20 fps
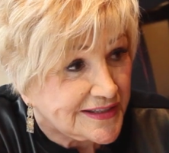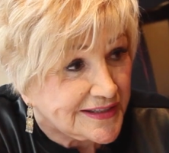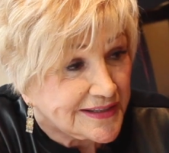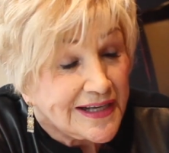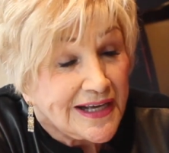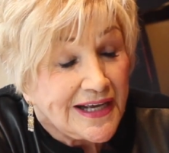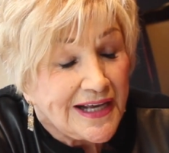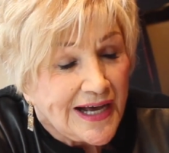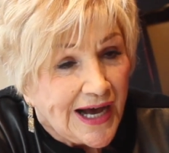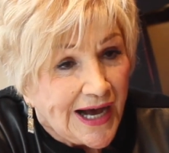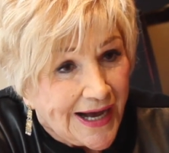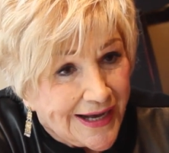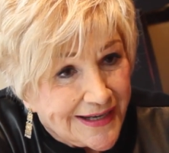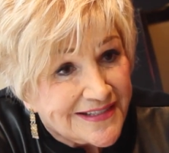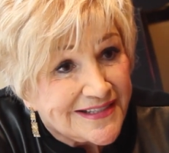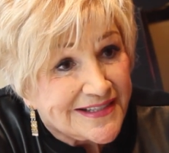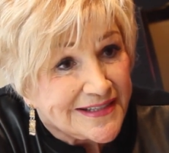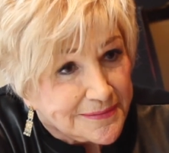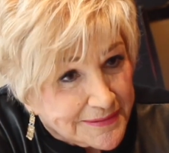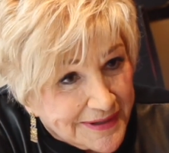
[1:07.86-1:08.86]
that I
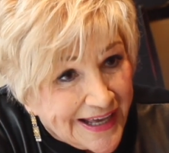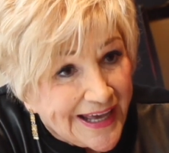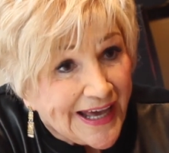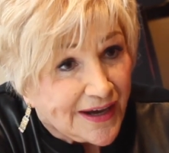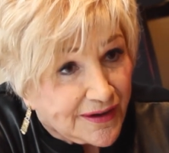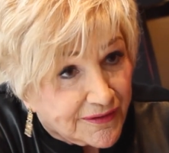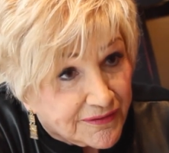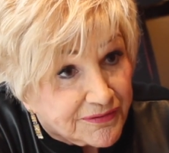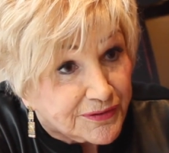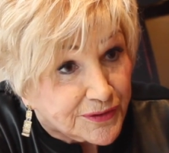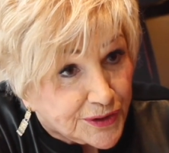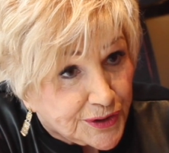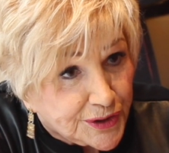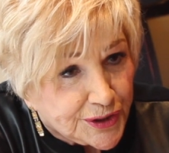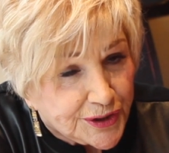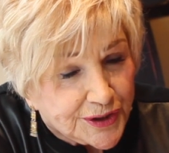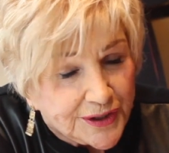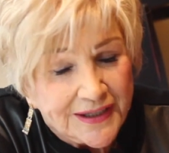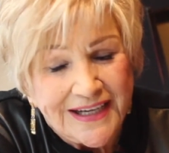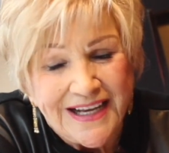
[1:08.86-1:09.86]
seemed to have for
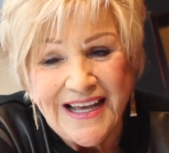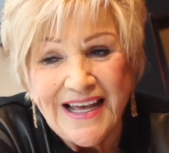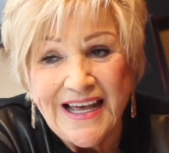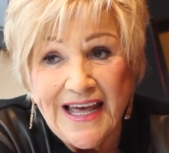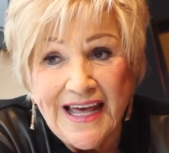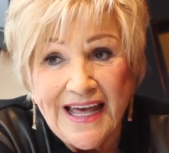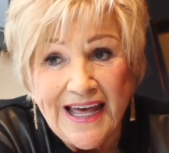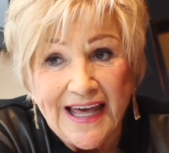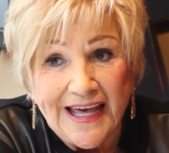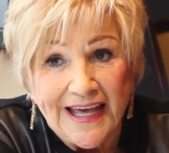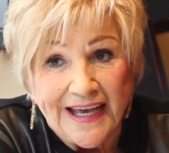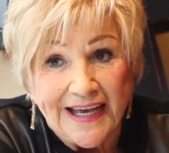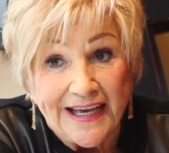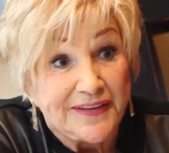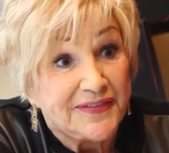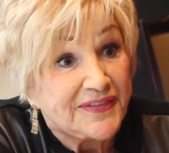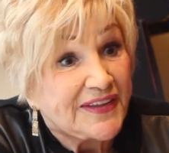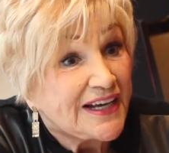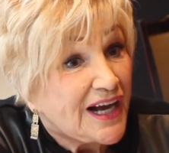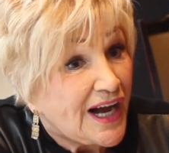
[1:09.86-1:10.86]
her.
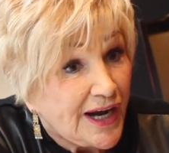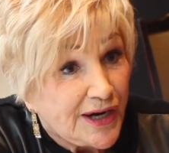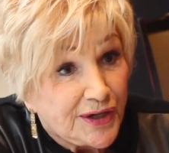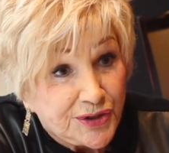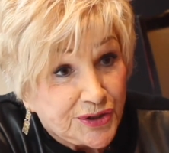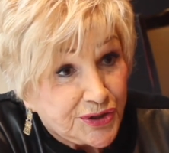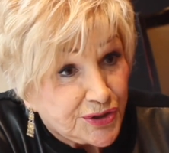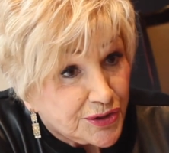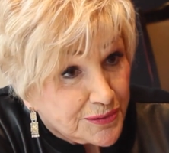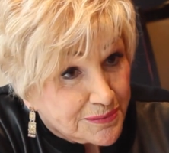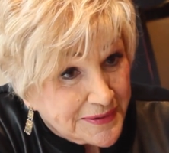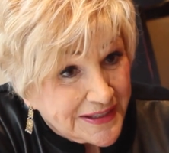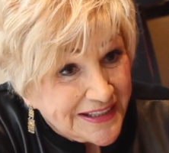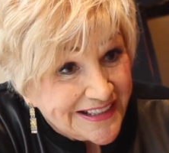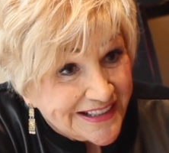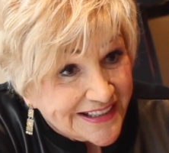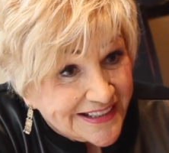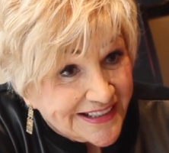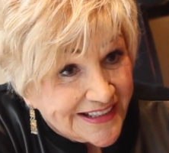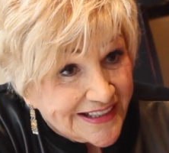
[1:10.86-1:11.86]
And they hired her
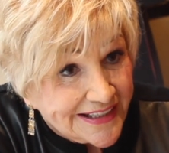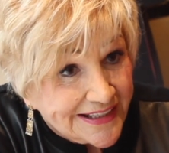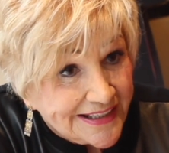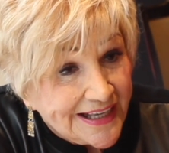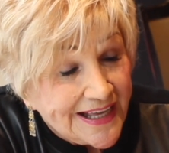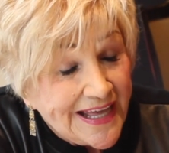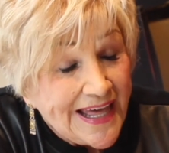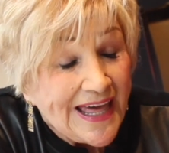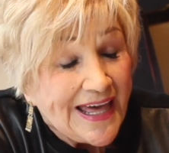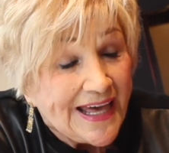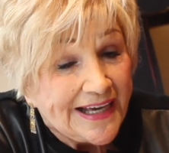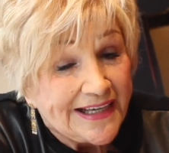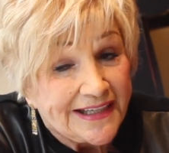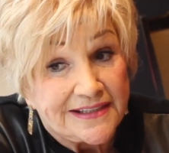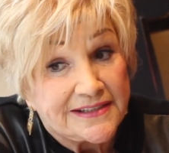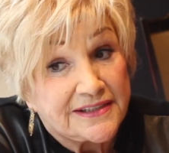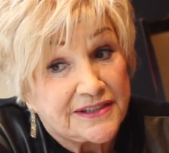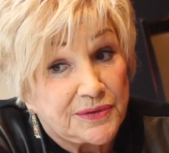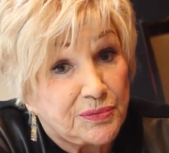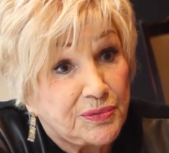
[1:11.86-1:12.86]
immediately. And
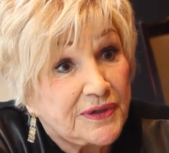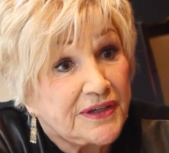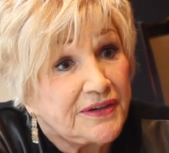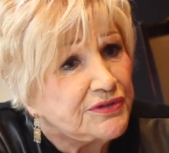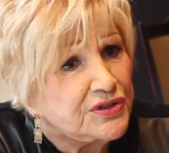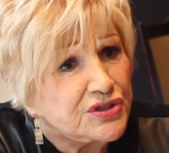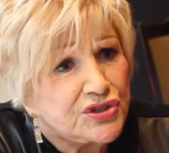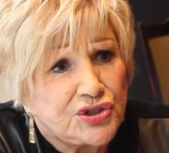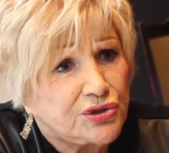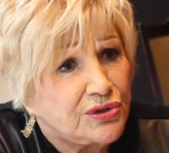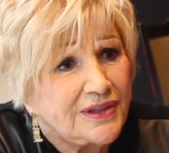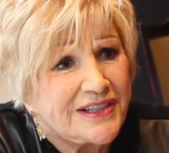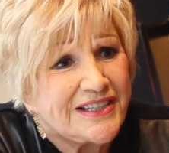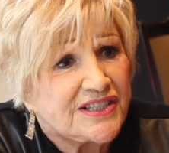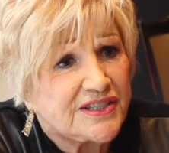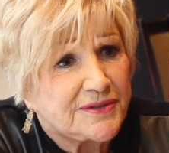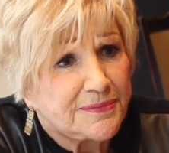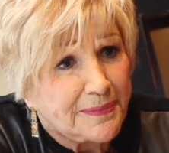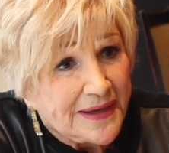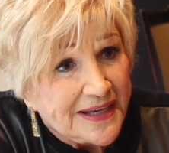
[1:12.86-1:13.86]
I said, wherever
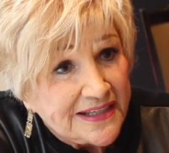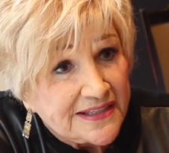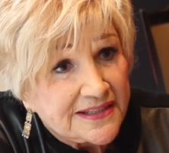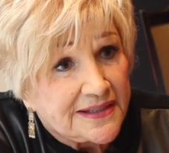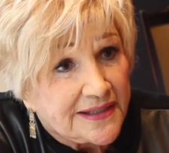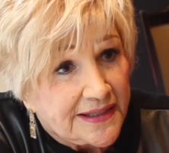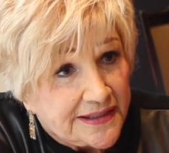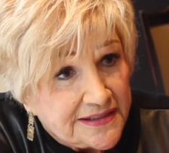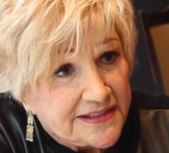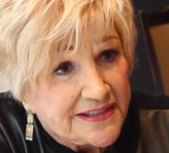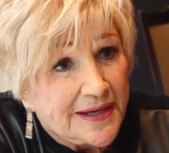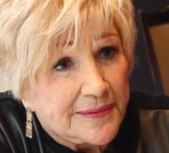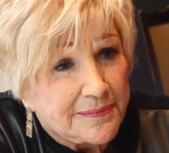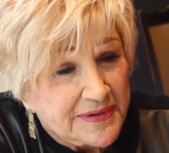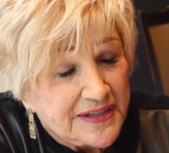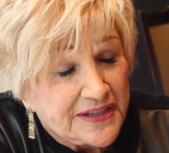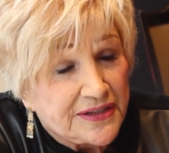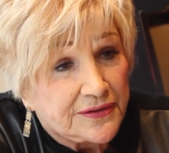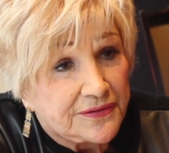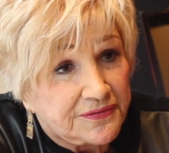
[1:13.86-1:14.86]
Julie's based, let's that
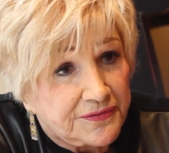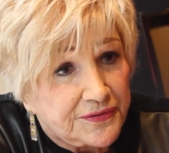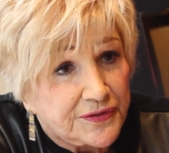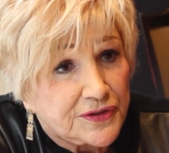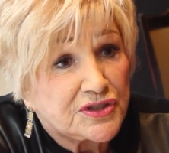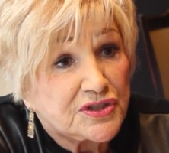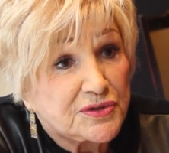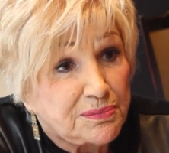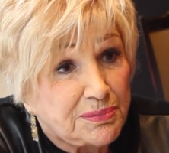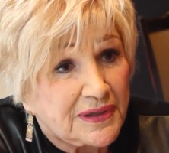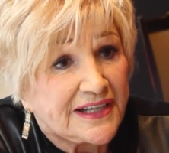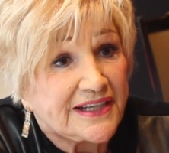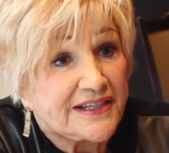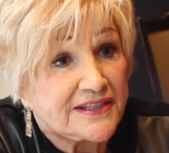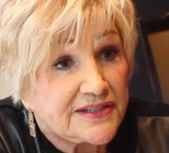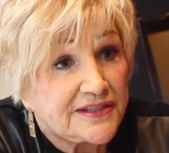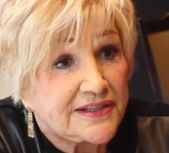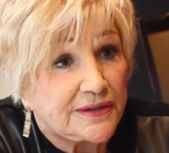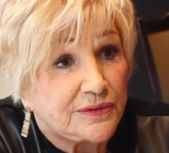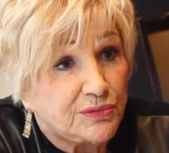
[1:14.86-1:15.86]
be the first
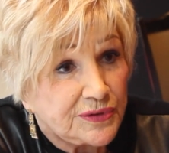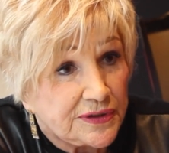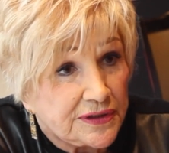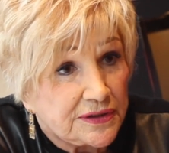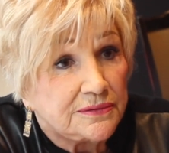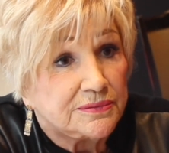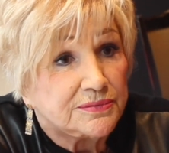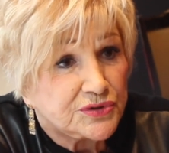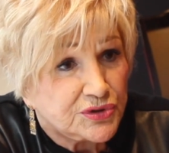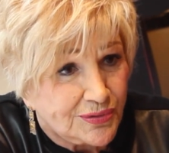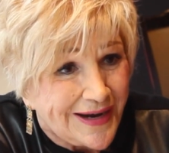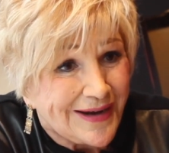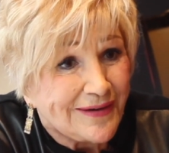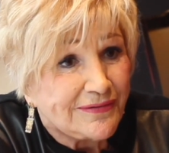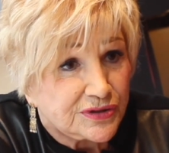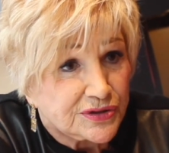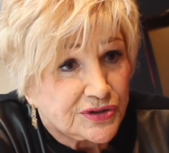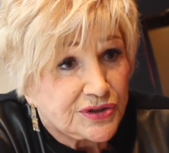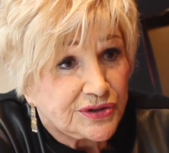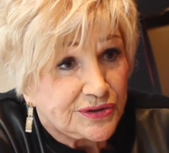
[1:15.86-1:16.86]
place that we'll
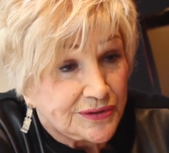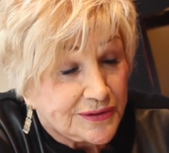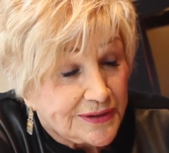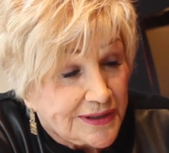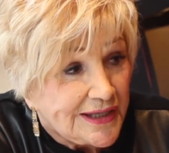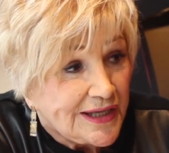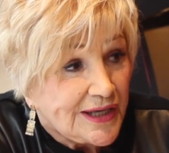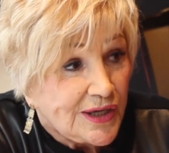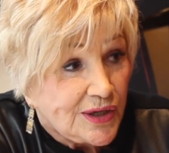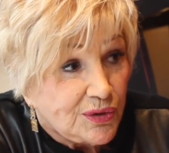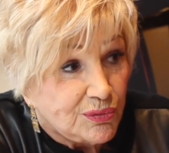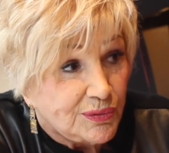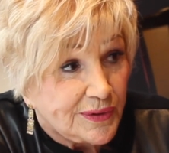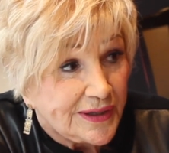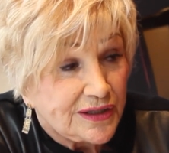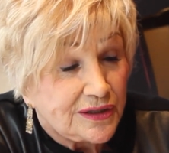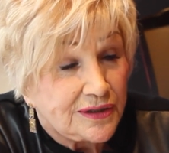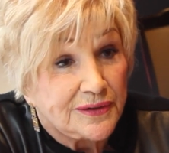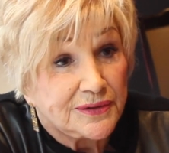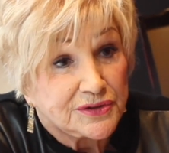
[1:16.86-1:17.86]
travel to.
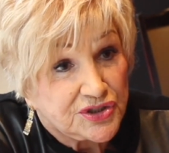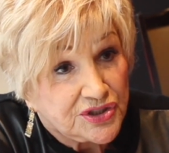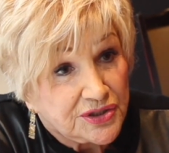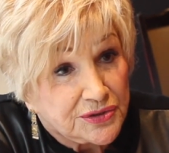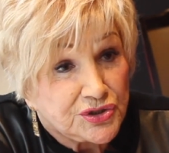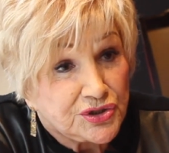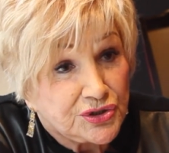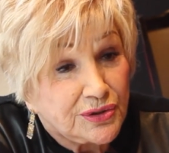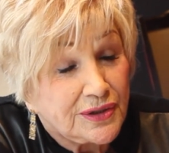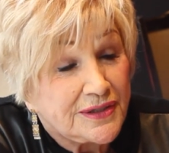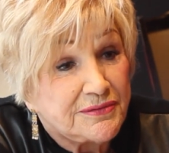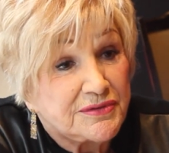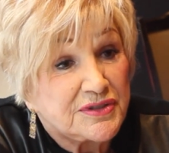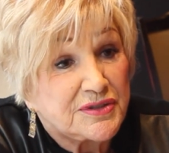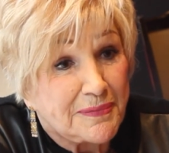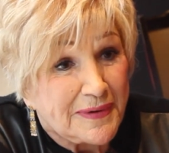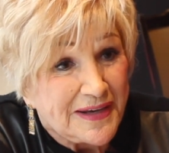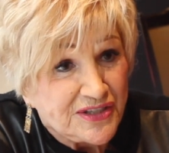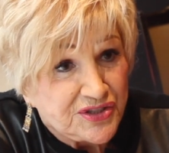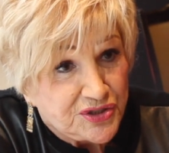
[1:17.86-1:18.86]
Well, she, Julie
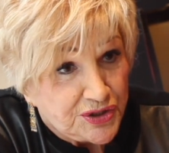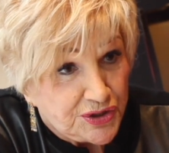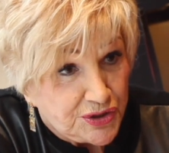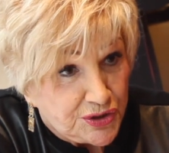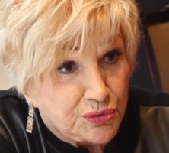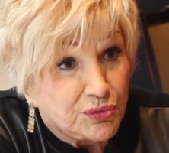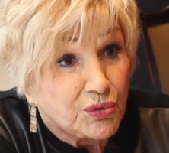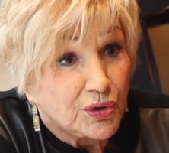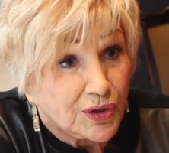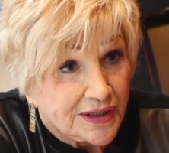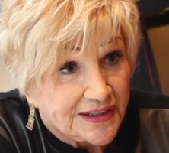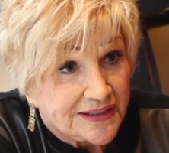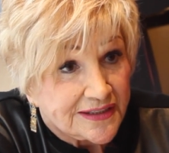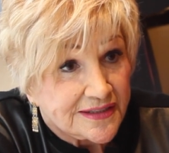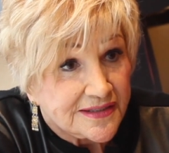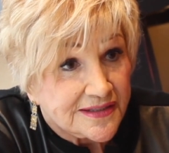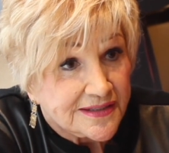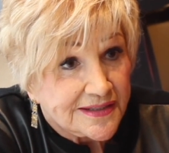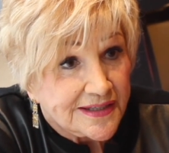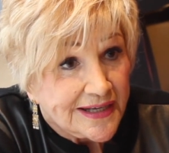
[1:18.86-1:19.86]
was based in New
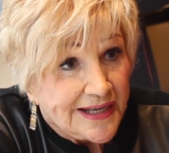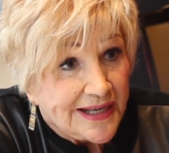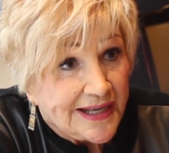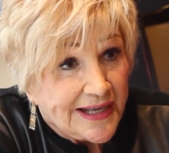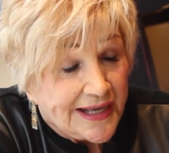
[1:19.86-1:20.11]
Orleans.